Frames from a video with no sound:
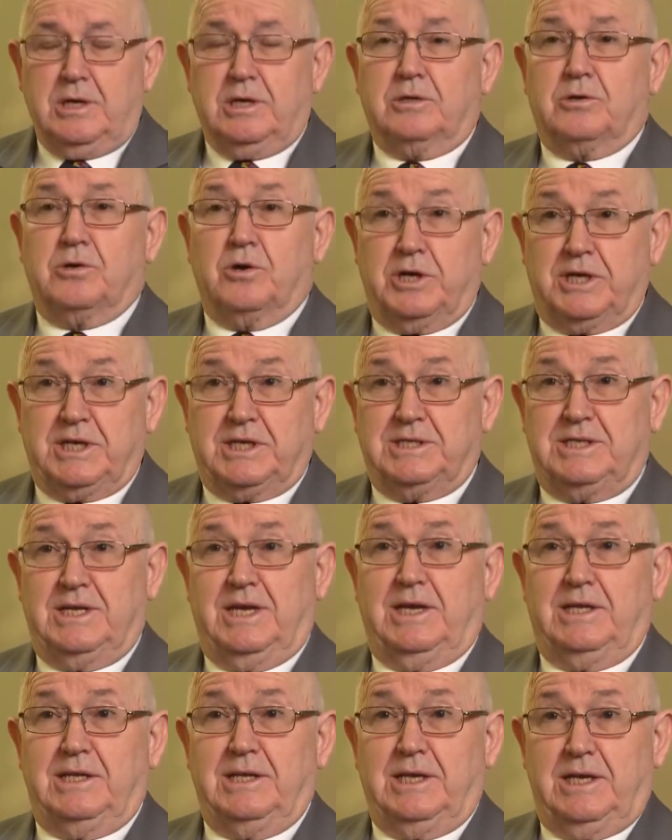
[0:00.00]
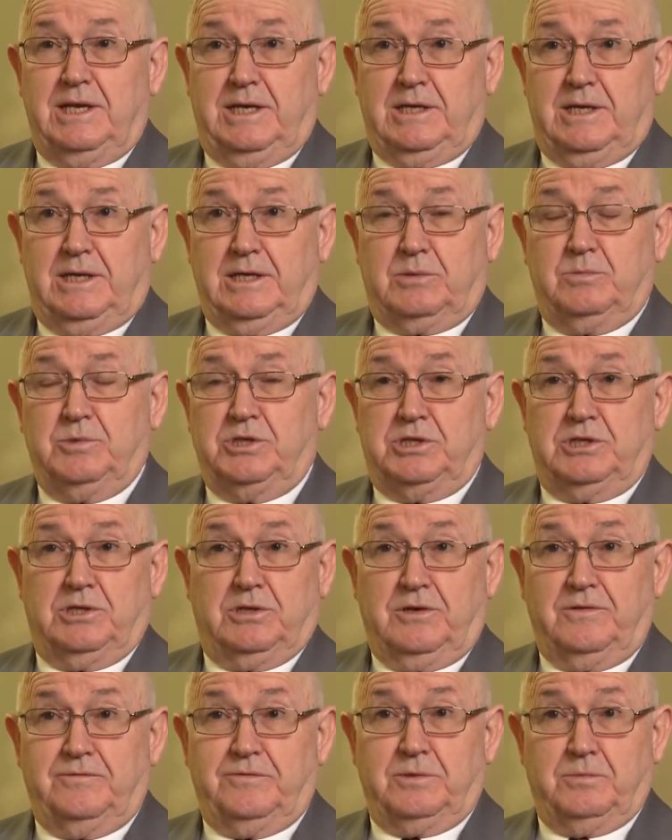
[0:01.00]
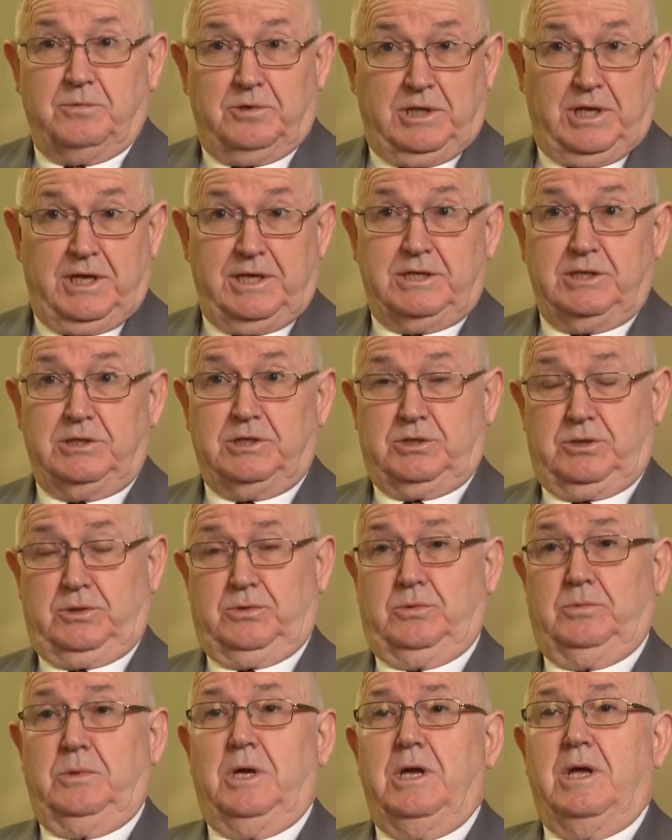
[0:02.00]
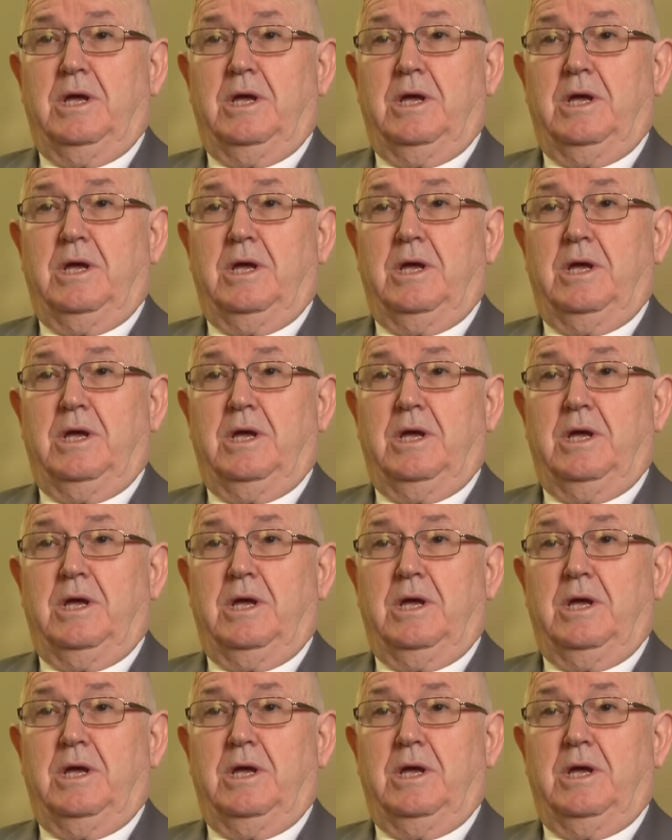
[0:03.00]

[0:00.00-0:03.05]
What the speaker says: chronic daily headache, which is often related to